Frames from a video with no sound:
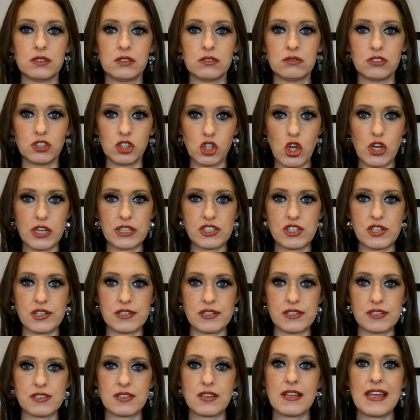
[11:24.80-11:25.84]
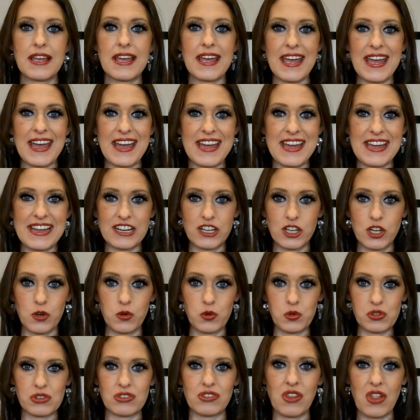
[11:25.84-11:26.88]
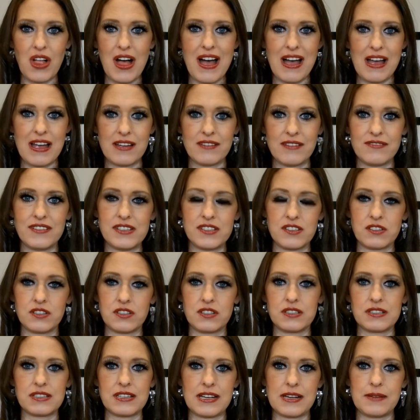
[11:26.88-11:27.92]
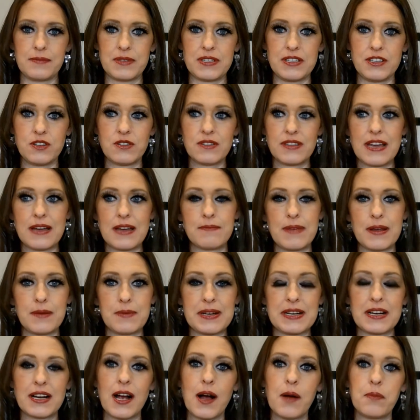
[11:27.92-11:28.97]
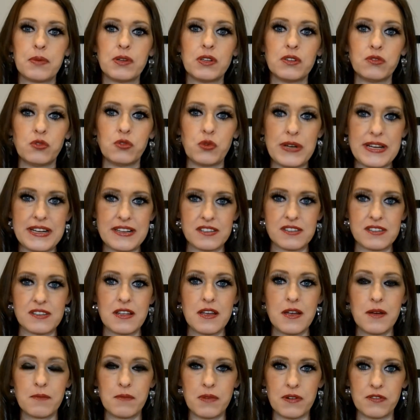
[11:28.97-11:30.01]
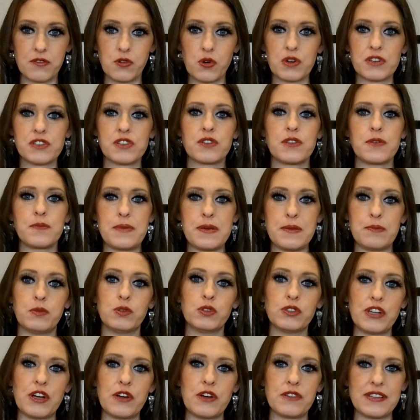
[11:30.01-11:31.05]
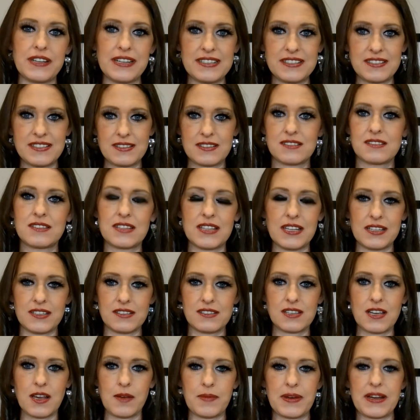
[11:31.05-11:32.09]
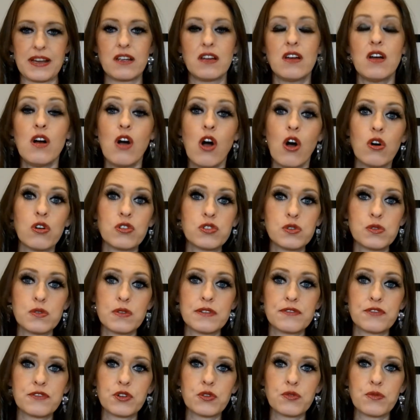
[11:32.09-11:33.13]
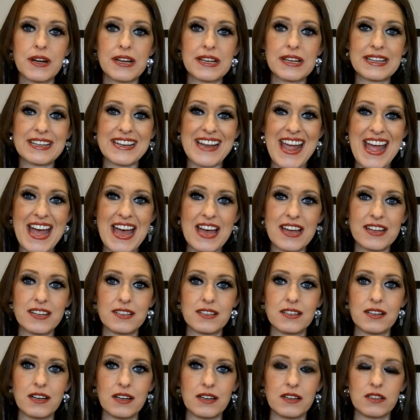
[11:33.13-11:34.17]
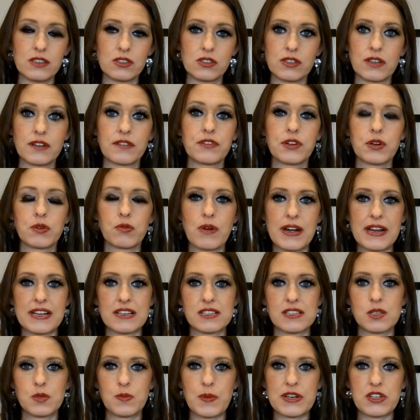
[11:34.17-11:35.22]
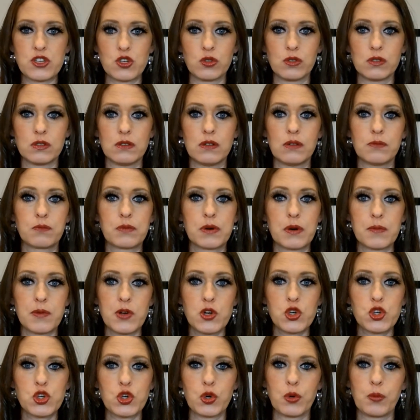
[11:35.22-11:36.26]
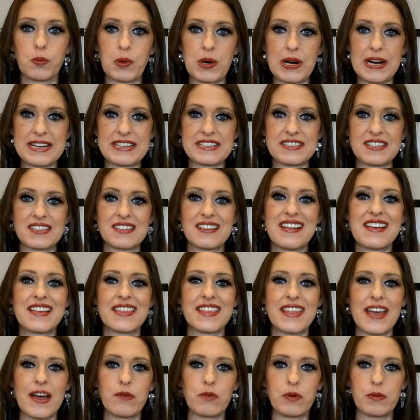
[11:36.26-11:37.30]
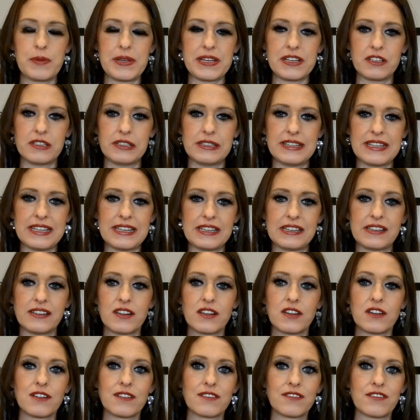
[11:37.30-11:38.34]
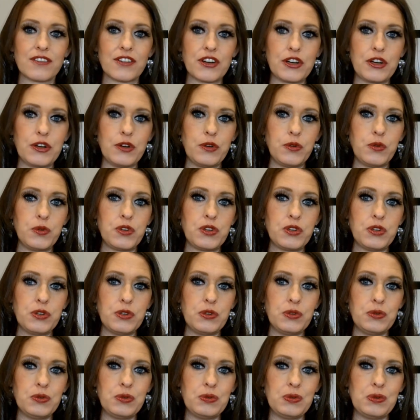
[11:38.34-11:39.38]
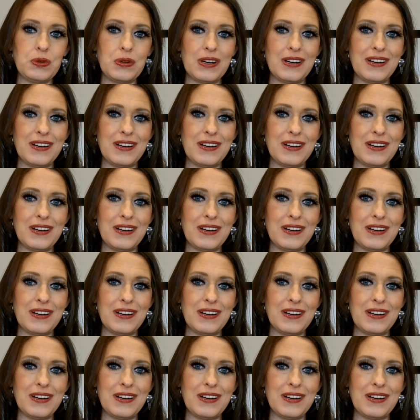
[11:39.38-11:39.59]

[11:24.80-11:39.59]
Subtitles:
launches and goes live is a good time to do that, maybe a couple of weeks before, so that people know that it's coming. Also, if you're running an ad, or if you're running a special promotional price, that would be a good thing for you to